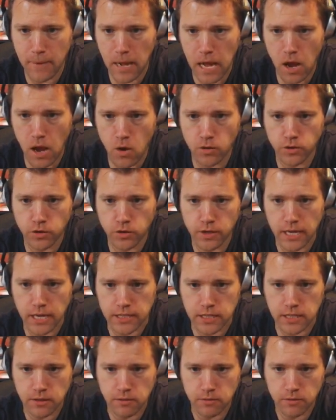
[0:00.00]
Oh, do
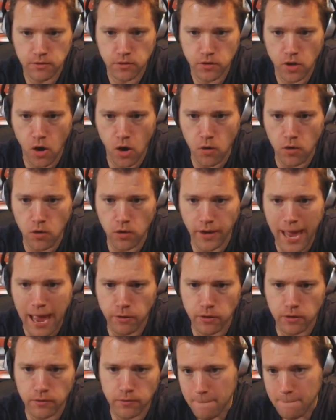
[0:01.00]
this. Oh, look
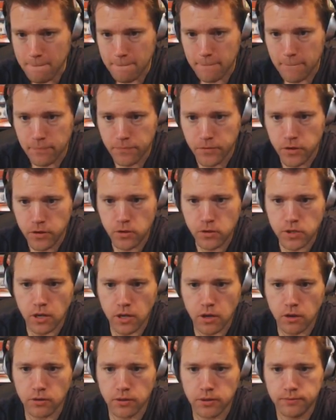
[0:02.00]
out! Use,
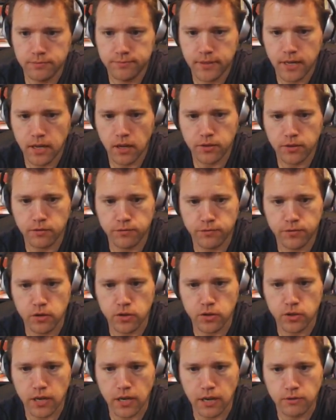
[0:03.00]
oh, health
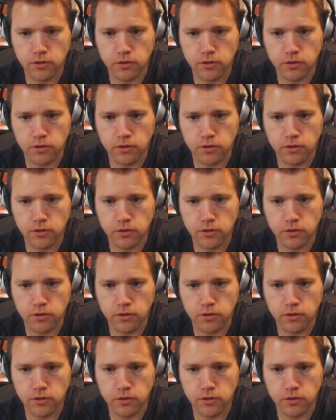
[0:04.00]
infusion. I was